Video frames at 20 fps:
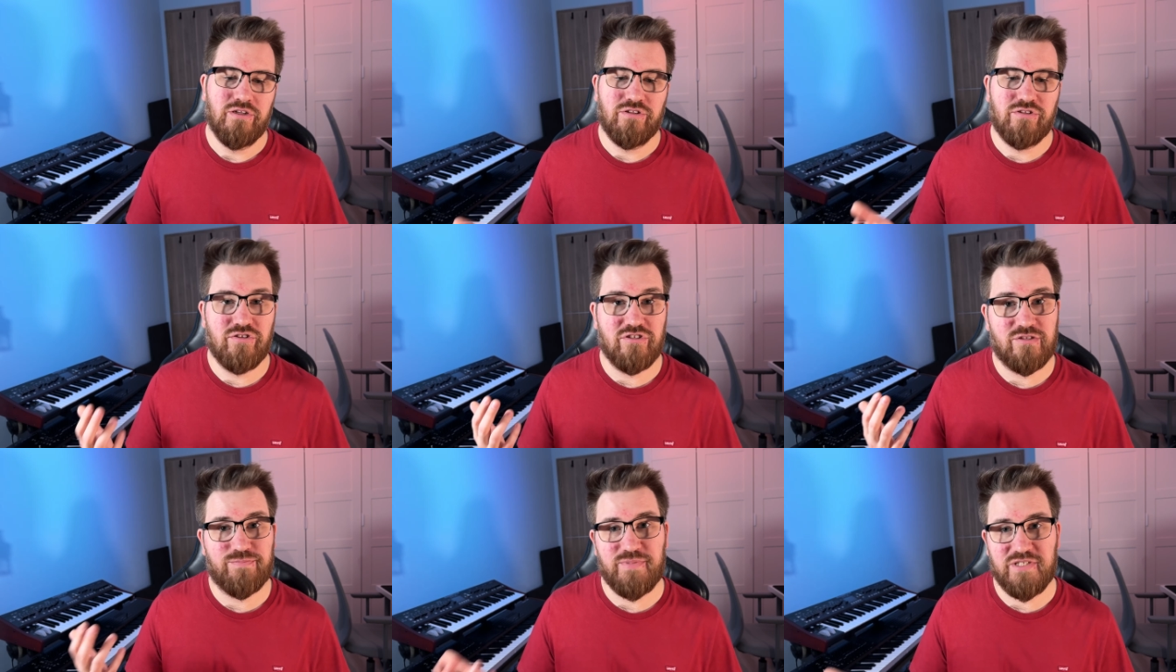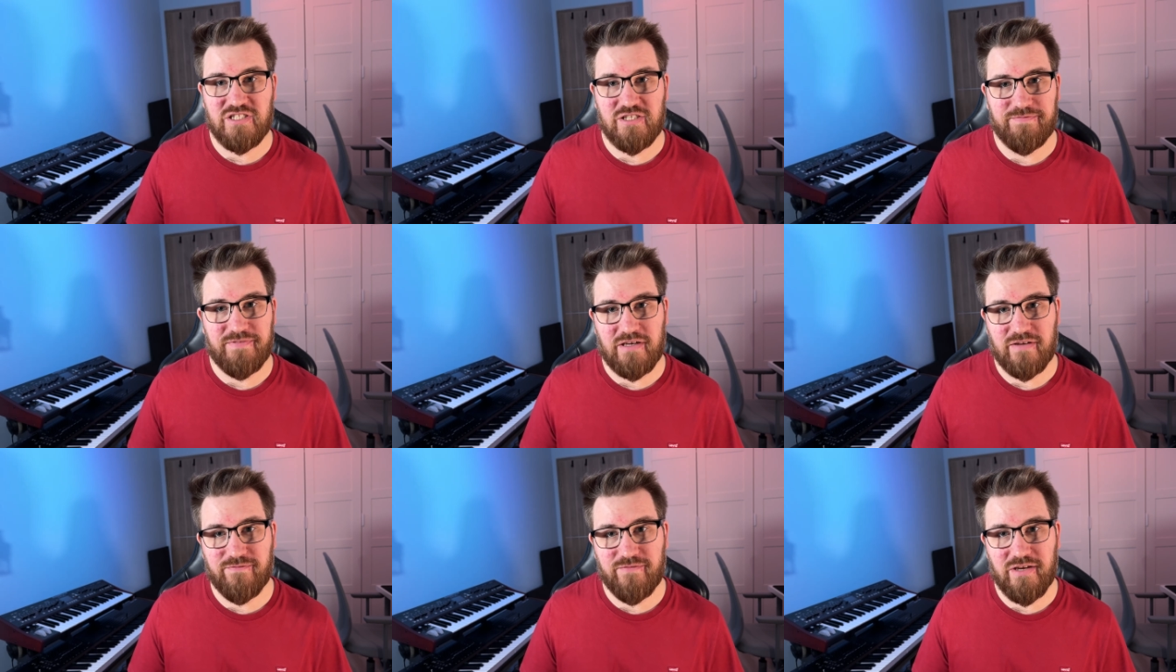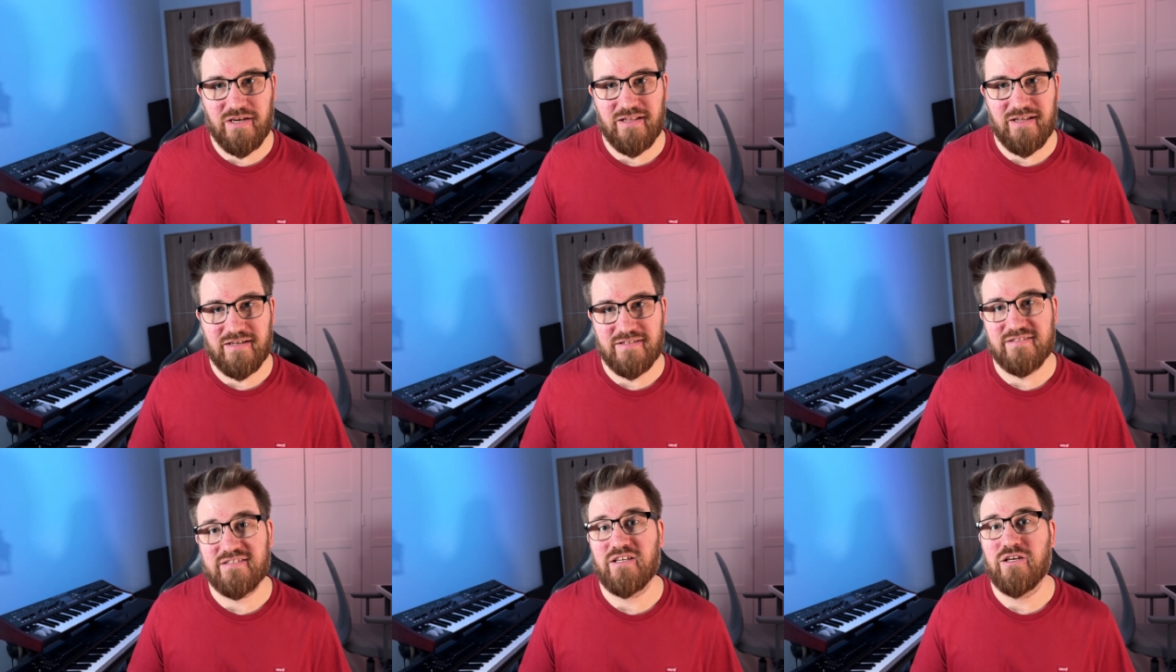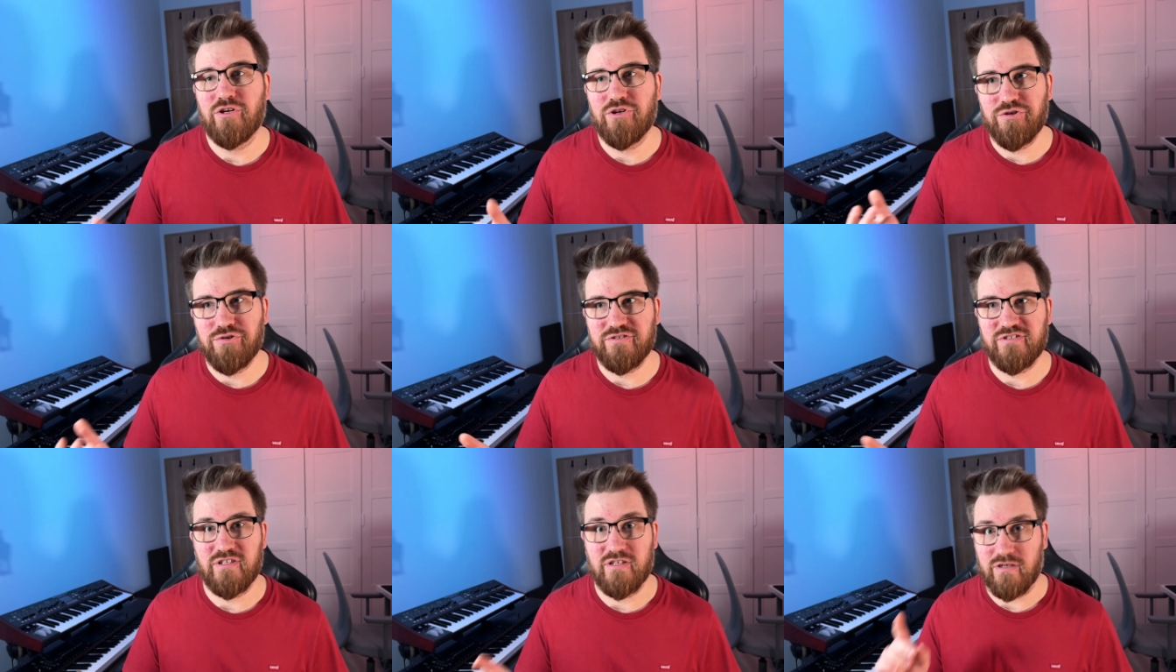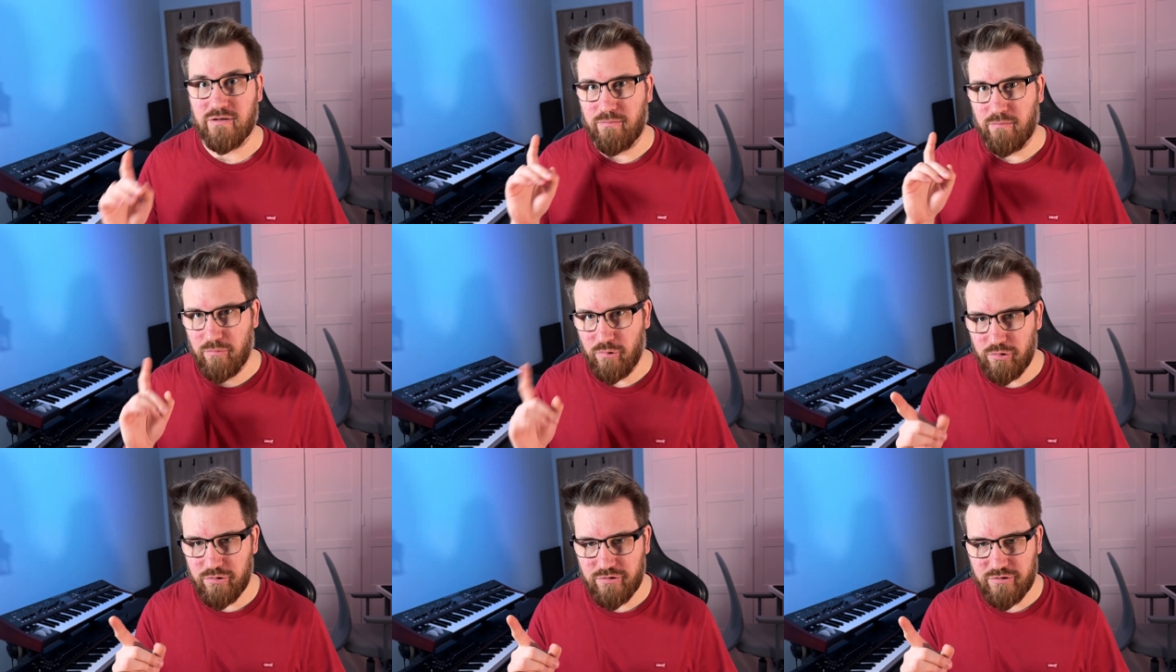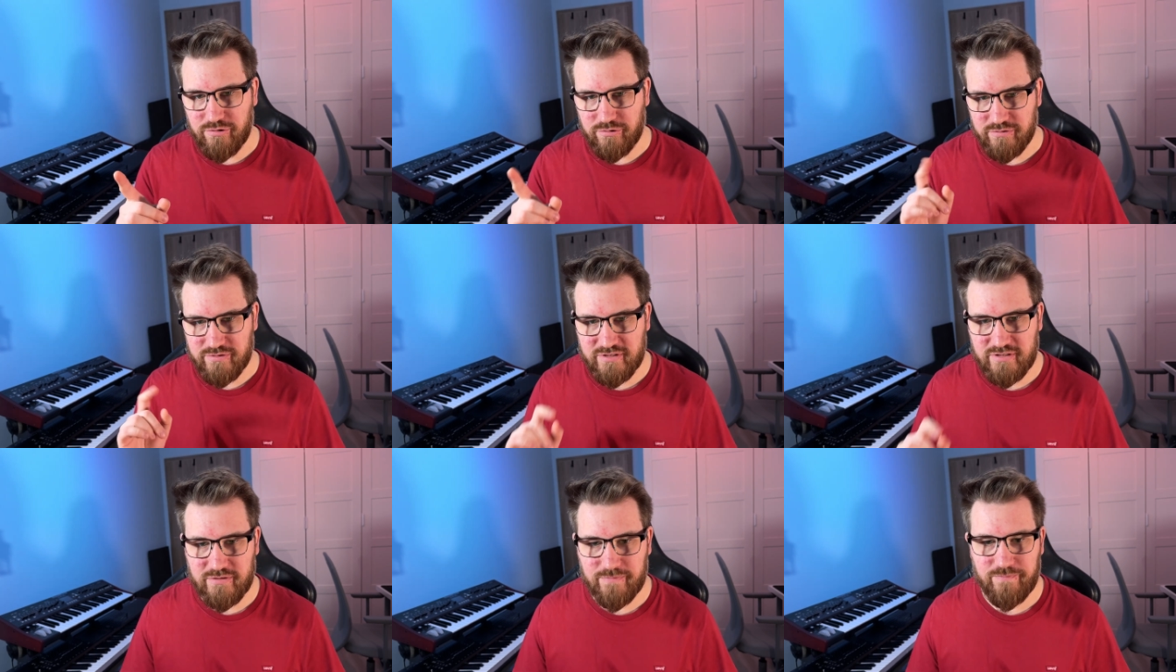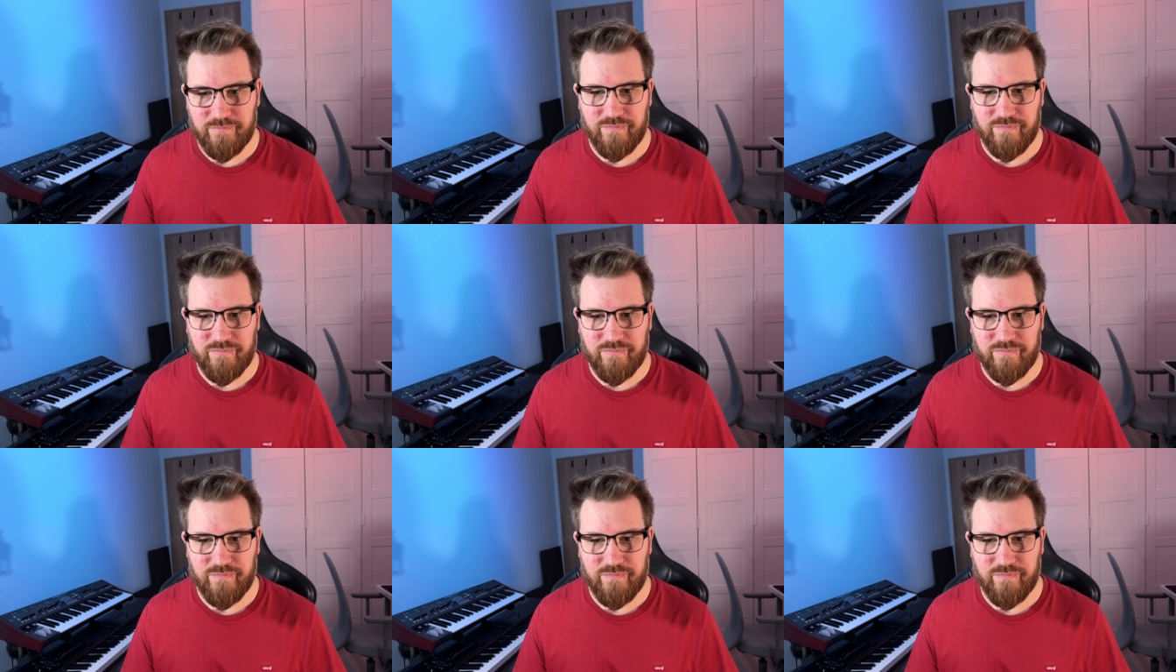to specific VLANs using Multus.